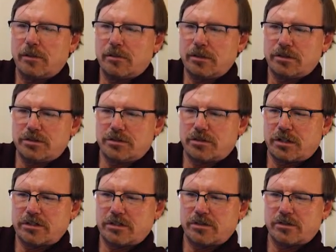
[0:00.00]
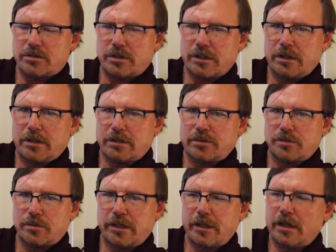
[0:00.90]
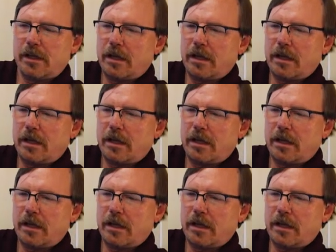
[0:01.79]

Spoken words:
but just stretch it straight this way.